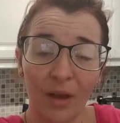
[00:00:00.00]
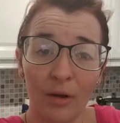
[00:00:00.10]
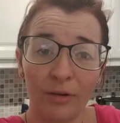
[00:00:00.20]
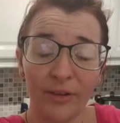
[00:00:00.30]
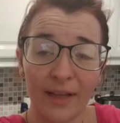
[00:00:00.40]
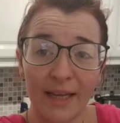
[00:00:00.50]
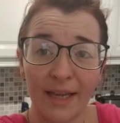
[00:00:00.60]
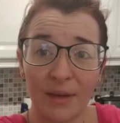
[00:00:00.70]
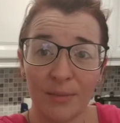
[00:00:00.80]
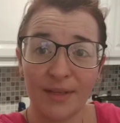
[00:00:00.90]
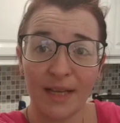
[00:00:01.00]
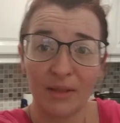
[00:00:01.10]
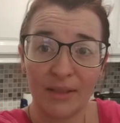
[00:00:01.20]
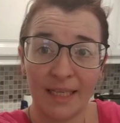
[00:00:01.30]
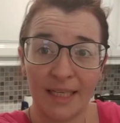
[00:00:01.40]
hopefully get him
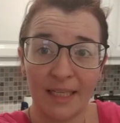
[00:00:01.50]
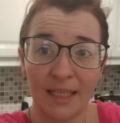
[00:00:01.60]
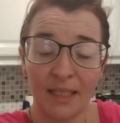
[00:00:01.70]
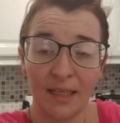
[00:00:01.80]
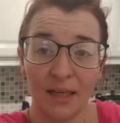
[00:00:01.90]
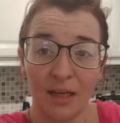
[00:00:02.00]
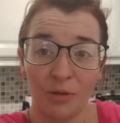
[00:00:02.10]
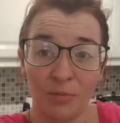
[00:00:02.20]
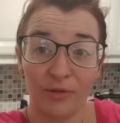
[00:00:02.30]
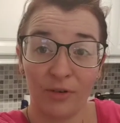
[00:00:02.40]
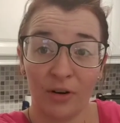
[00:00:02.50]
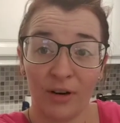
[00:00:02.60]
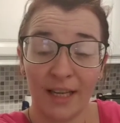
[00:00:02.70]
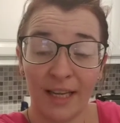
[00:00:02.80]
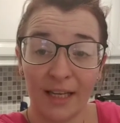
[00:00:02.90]
settled in before
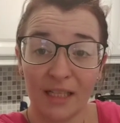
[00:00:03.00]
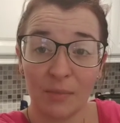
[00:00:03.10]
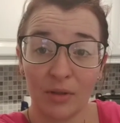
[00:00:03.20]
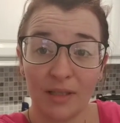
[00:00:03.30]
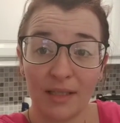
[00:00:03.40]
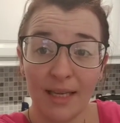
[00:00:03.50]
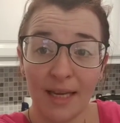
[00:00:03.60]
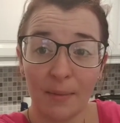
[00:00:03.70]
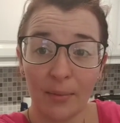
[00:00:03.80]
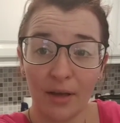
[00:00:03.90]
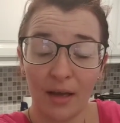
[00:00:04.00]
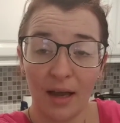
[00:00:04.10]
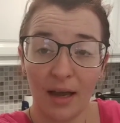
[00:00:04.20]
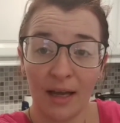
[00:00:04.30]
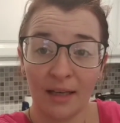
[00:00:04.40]
he gets put to sleep,
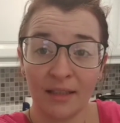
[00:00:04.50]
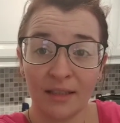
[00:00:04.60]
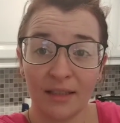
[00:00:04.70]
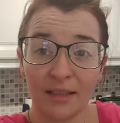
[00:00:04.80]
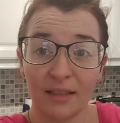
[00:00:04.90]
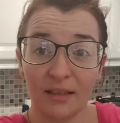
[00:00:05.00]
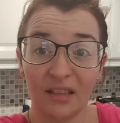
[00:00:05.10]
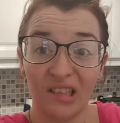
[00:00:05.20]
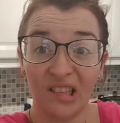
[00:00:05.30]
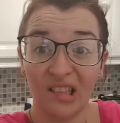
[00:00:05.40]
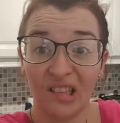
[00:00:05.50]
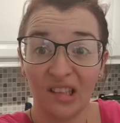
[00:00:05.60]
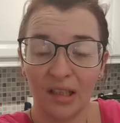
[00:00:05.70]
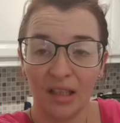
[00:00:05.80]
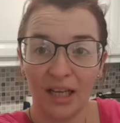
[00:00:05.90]
and
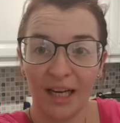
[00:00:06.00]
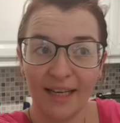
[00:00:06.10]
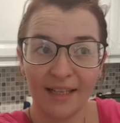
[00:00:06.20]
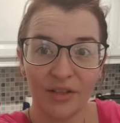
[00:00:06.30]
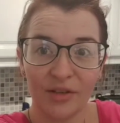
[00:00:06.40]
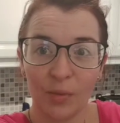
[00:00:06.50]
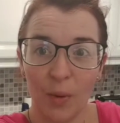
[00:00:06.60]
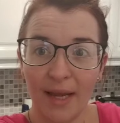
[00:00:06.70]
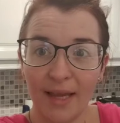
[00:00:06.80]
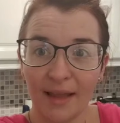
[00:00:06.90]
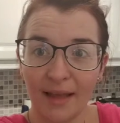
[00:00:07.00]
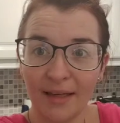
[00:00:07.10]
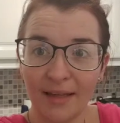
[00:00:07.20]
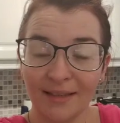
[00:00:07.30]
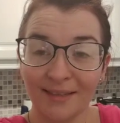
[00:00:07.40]
I guess just wait then.